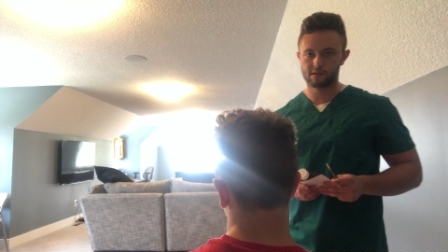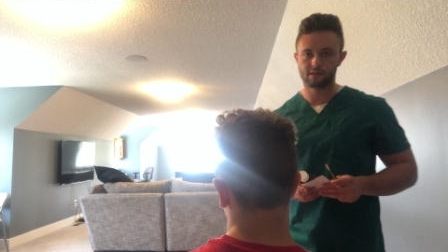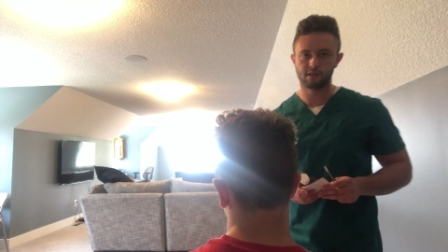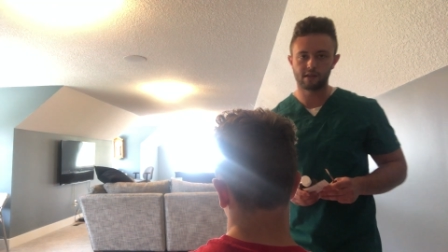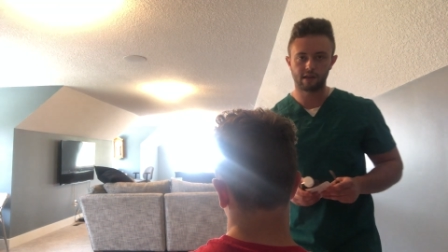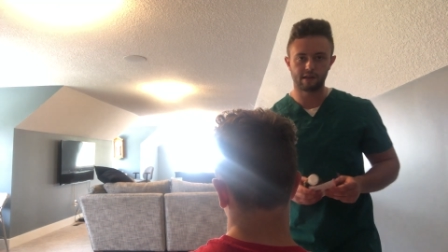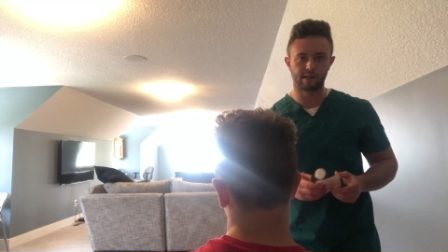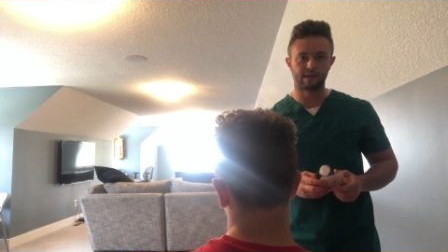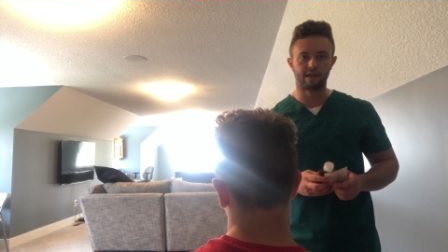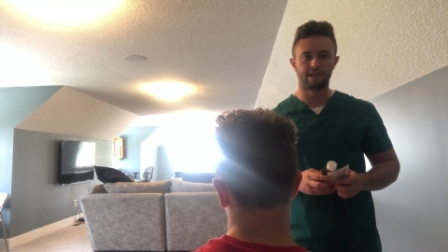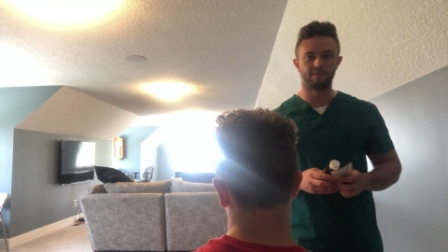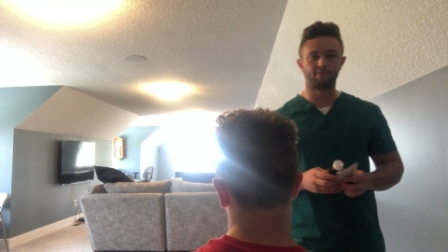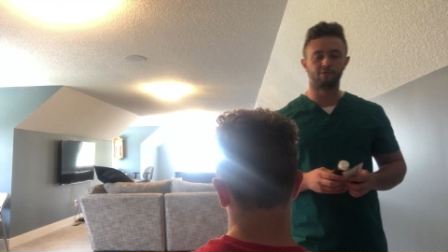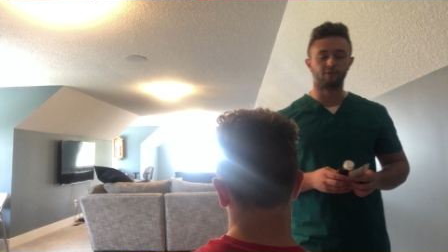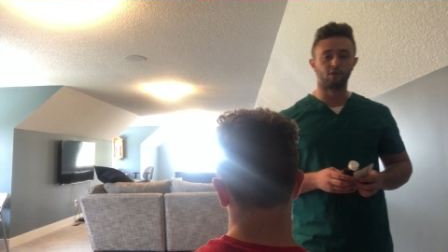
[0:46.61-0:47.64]
Okay, and then I
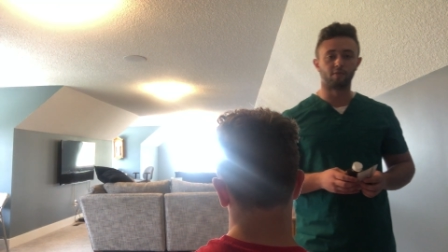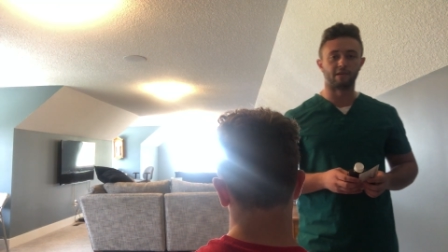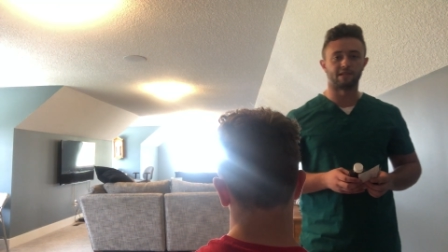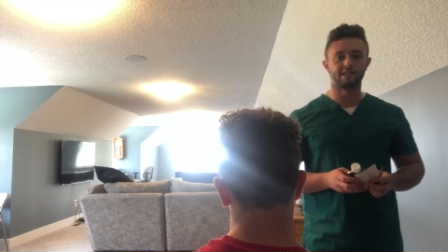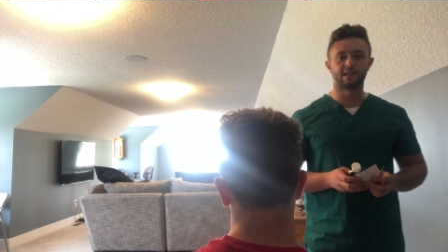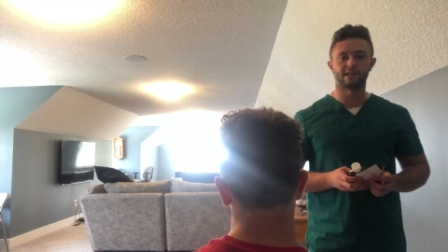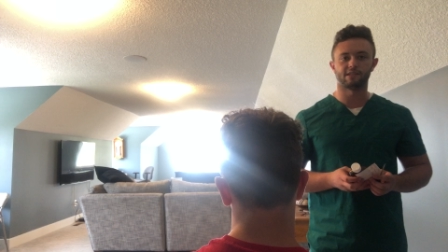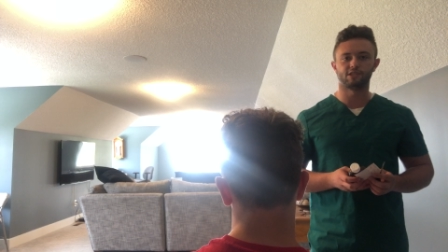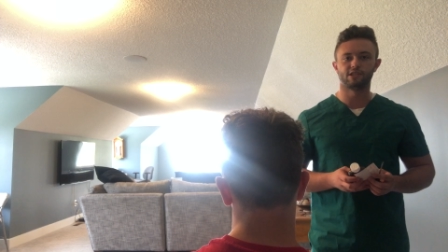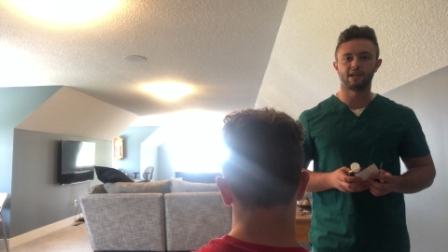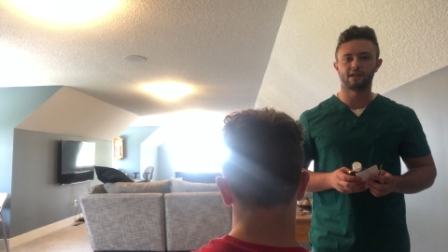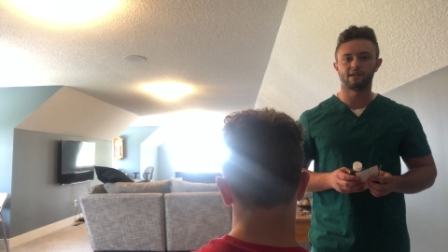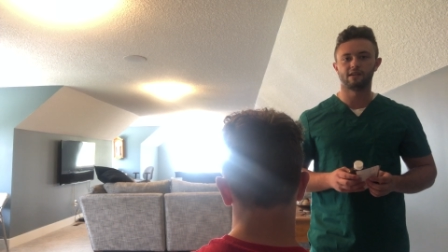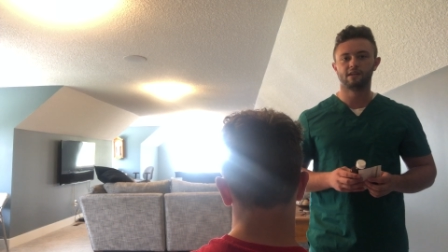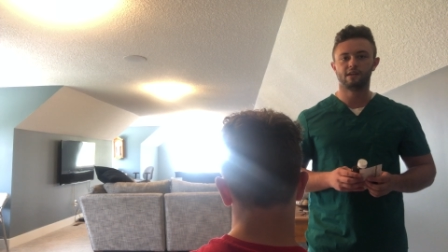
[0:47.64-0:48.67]
perform my second
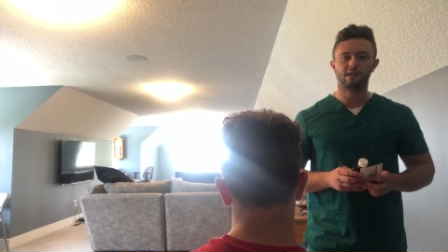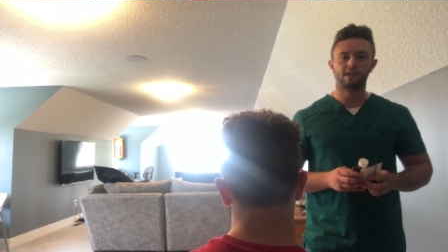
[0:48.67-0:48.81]
check